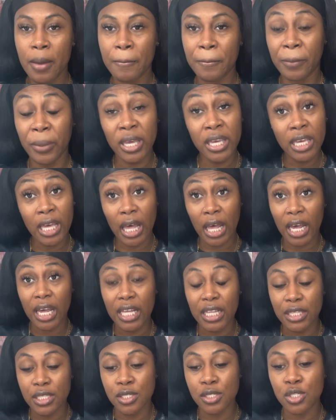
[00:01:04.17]

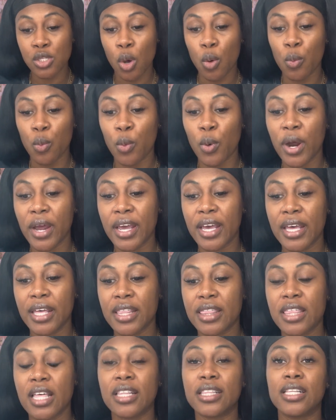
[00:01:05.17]
begins
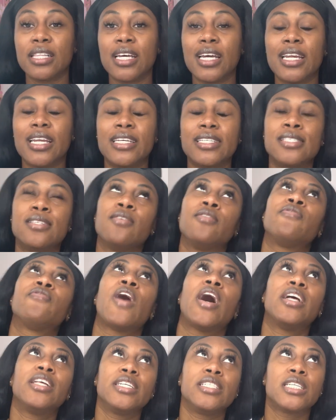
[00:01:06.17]
with the ladies
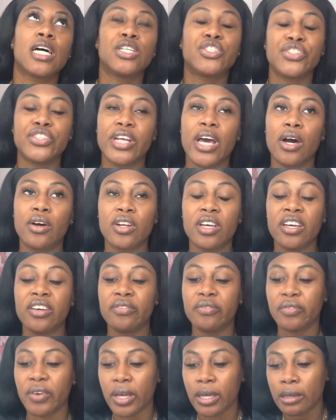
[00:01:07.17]
finally touching down
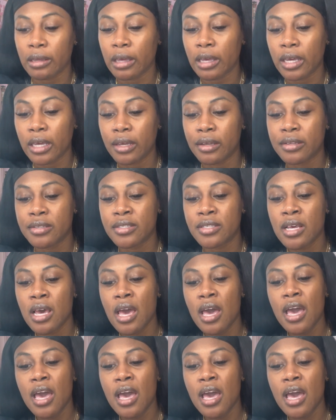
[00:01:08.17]
in Vegas,